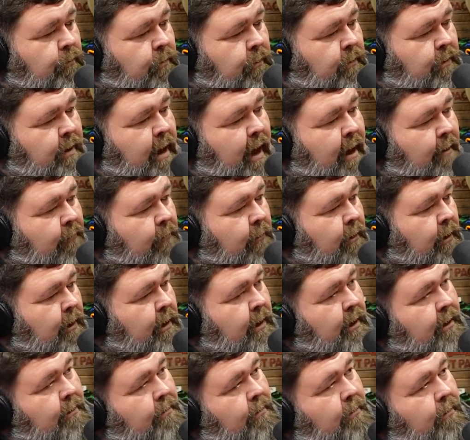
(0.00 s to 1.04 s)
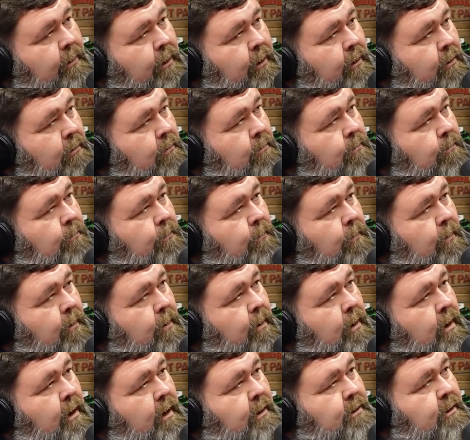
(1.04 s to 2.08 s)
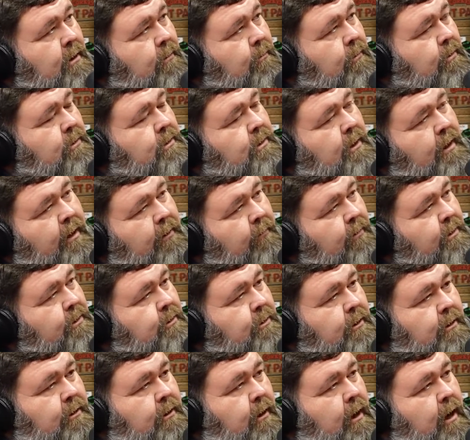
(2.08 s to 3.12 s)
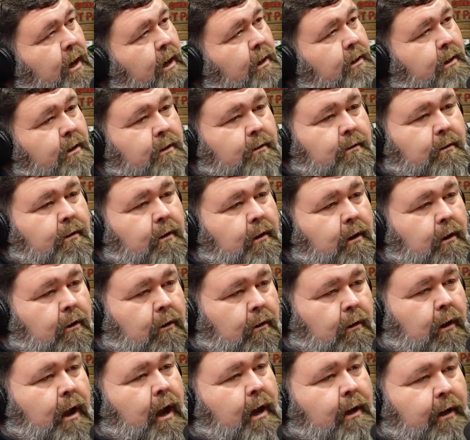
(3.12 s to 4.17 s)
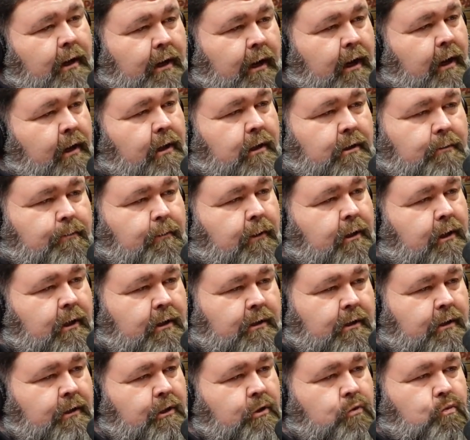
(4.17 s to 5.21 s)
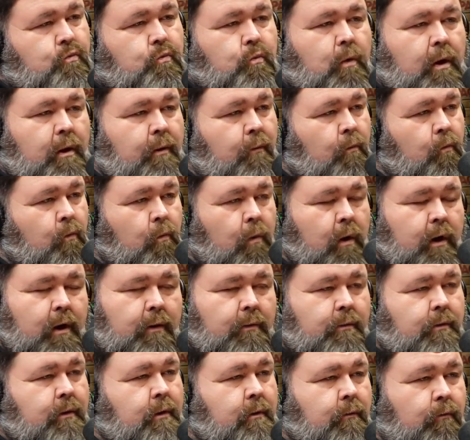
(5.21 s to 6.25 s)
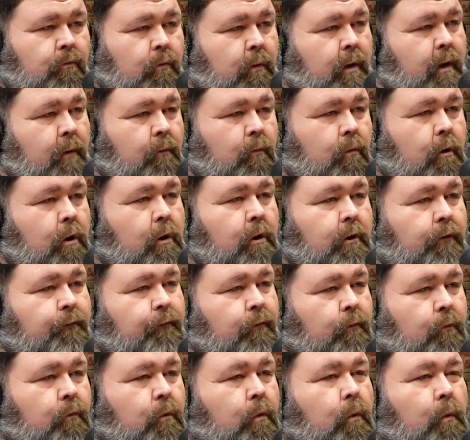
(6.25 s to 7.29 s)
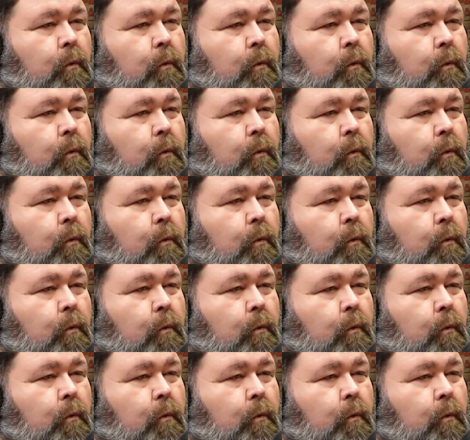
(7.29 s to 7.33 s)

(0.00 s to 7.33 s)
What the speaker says: that really, it's almost like we struck lightning, or lightning hit us, because it just it worked for what